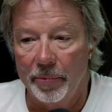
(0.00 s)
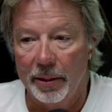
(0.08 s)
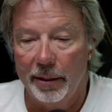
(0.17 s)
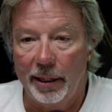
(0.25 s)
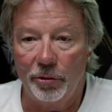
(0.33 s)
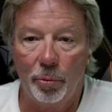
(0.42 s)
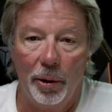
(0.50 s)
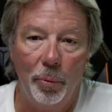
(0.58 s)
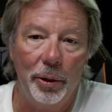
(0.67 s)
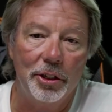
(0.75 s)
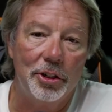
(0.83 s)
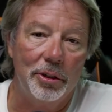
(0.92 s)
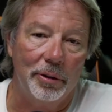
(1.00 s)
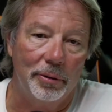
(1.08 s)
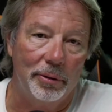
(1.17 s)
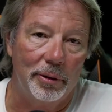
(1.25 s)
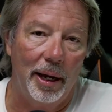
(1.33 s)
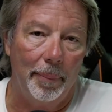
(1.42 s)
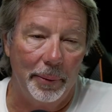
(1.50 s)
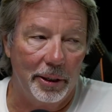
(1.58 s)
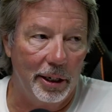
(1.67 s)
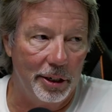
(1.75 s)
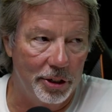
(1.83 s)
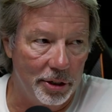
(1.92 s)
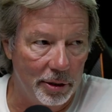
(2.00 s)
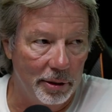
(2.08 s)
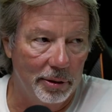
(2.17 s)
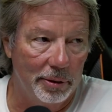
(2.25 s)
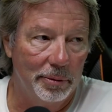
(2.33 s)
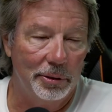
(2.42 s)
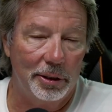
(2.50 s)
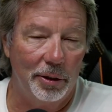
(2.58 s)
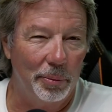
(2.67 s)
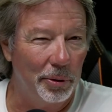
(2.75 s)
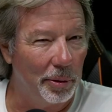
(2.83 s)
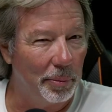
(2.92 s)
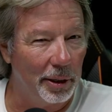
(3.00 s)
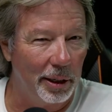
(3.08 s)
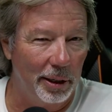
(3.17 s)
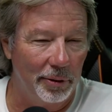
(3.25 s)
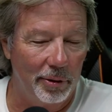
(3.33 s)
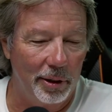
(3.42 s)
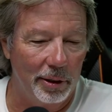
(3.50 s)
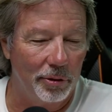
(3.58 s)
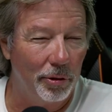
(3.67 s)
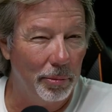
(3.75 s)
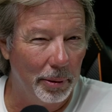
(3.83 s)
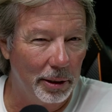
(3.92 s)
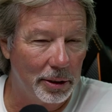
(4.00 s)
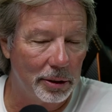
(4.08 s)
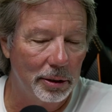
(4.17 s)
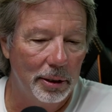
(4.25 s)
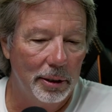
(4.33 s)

That's why windshield application, which I don't really want to get into that too much,